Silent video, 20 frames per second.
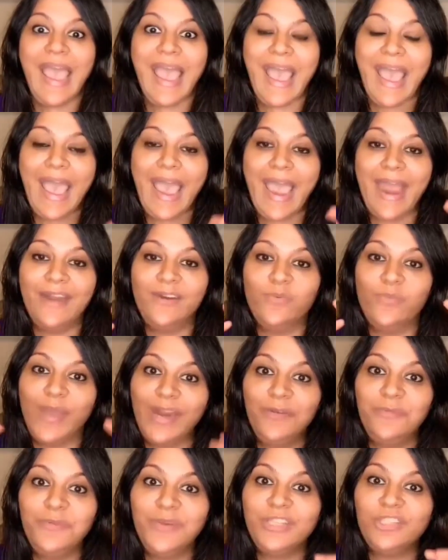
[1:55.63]
And
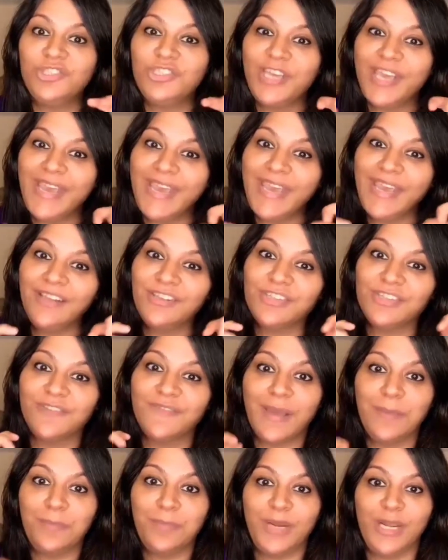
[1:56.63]
when we change the
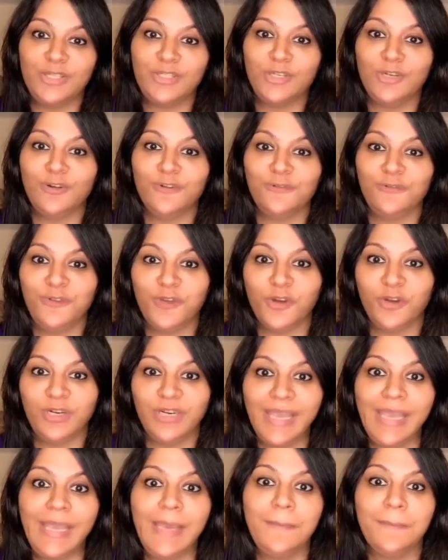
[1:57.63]
vibration of your
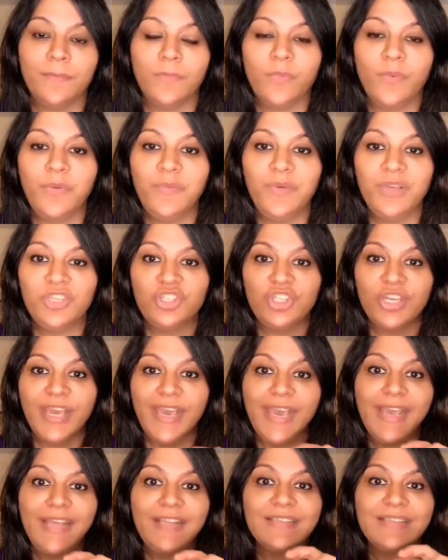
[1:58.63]
name, when we
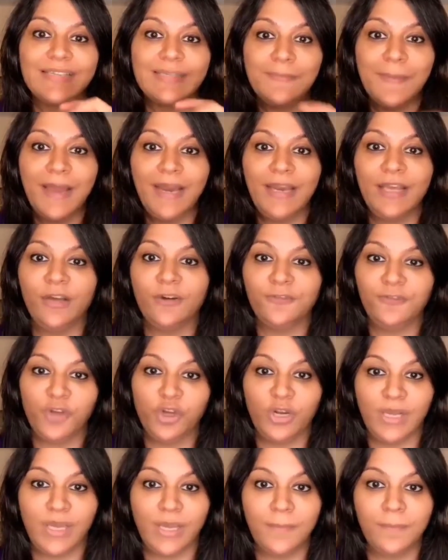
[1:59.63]
change the spelling of
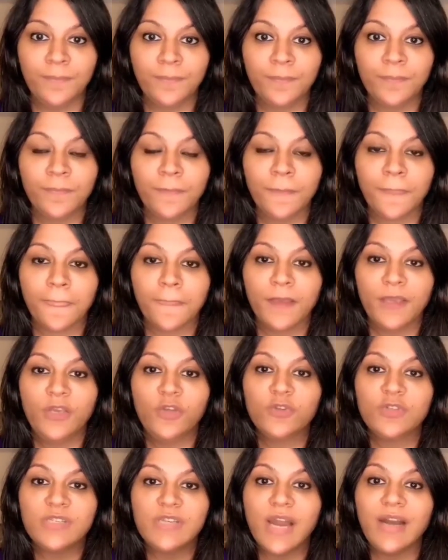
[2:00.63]
your name,
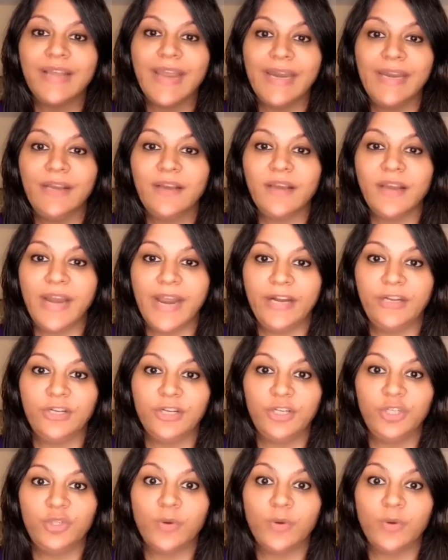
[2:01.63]
you start getting connected to a